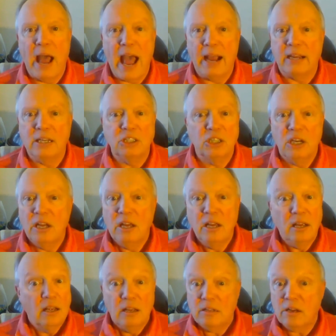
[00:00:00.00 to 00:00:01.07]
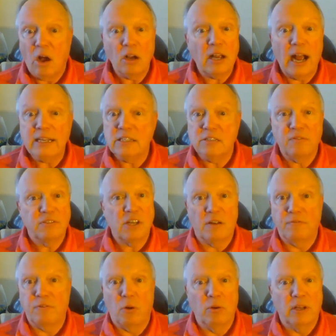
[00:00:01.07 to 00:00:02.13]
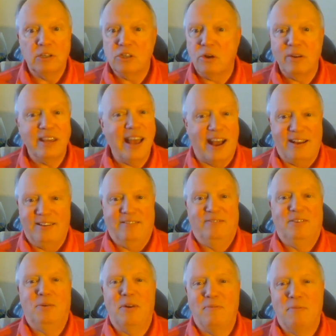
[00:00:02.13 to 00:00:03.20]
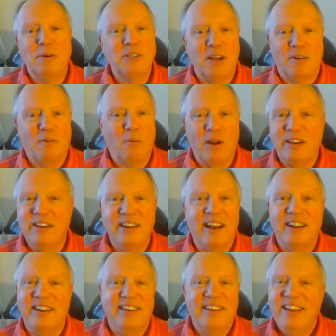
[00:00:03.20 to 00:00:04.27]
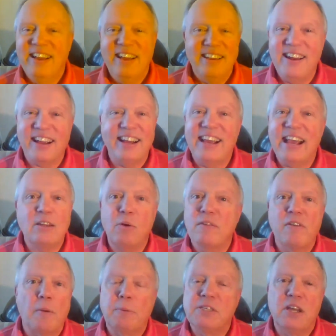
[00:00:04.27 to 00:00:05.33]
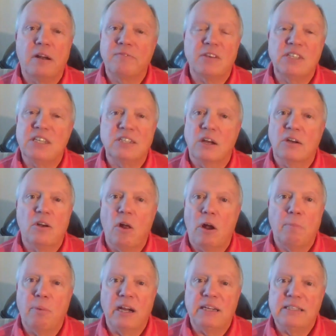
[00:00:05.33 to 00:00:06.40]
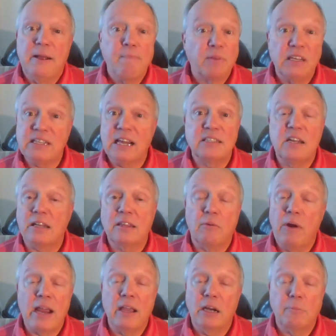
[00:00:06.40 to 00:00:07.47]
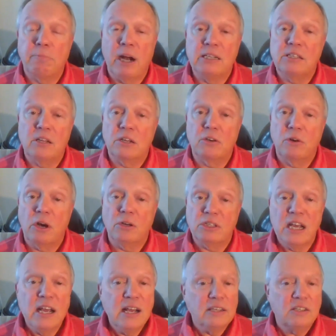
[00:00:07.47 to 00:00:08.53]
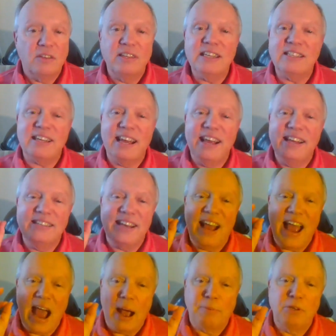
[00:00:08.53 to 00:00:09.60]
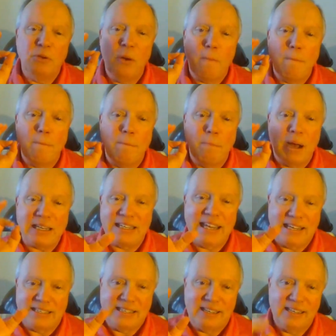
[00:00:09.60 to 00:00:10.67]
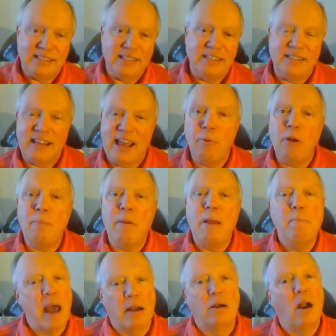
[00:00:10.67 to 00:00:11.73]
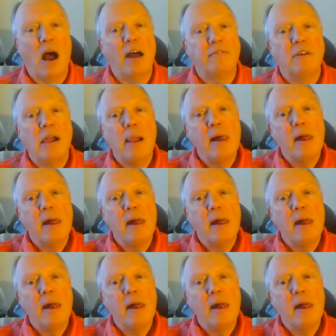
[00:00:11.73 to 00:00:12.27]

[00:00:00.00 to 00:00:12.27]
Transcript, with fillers: package, all kinds of stuff thrown in. So yeah, twenty five percent off. You're not you're not going to get twenty five percent off the six hundred dollar price because that's not the regular price of the cruise. So this is absolute butt kiss. This is they would have been better off